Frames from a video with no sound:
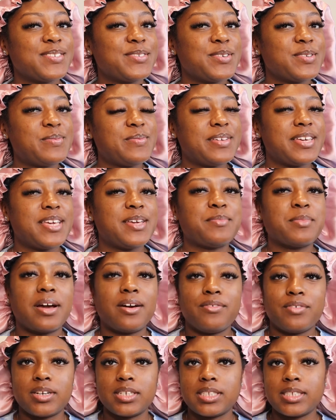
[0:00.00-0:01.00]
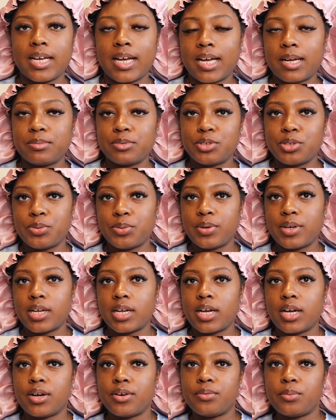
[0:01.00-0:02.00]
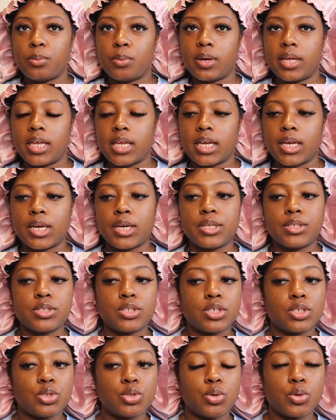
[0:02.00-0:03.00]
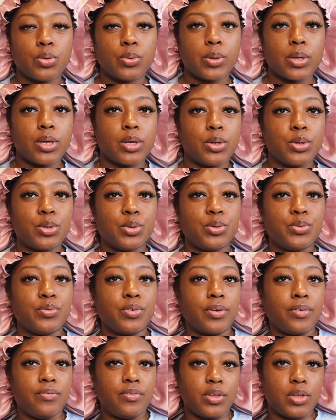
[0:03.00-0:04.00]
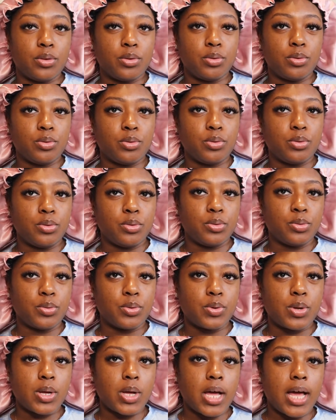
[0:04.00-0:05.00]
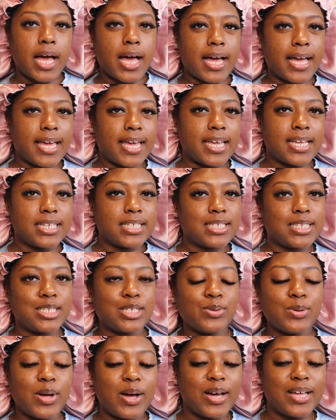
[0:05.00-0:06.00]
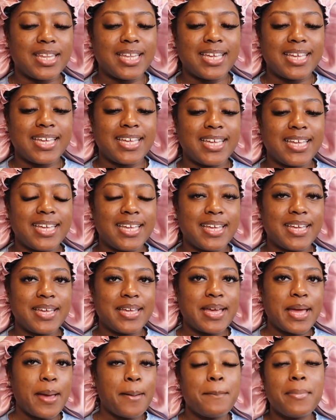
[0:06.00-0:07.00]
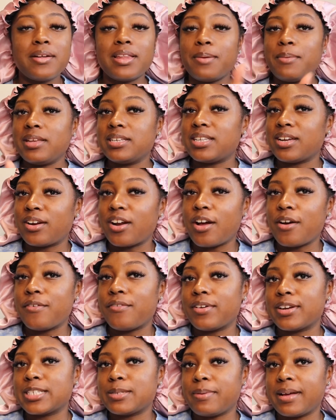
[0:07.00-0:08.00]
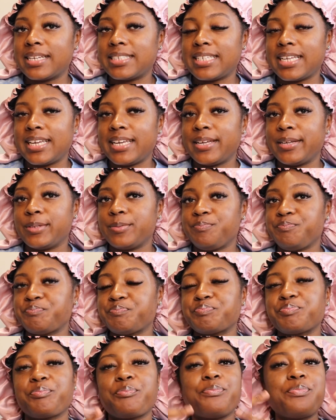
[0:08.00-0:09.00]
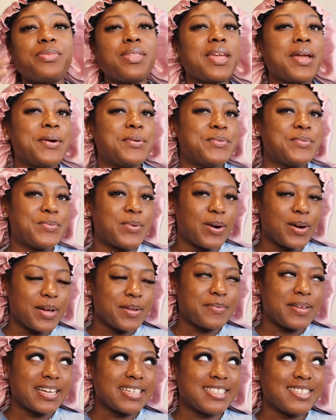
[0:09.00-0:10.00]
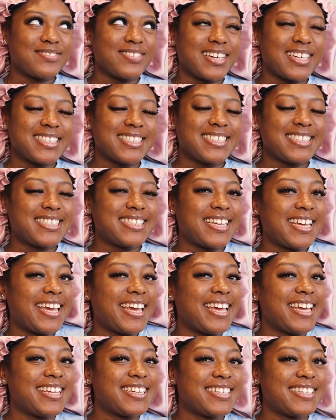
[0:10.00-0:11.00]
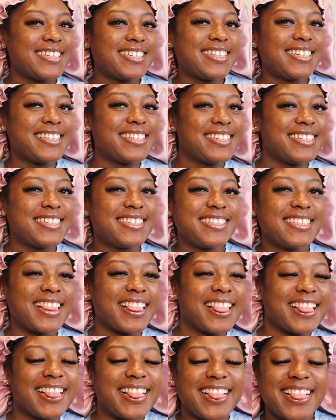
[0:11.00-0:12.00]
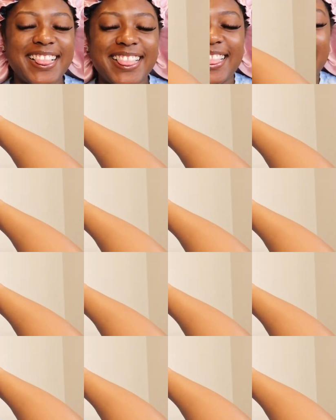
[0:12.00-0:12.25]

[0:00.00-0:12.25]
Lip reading: gonna be my first time doing a wig tutorial review, I guess you call it. But let me start off first by saying, welcome back to my channel.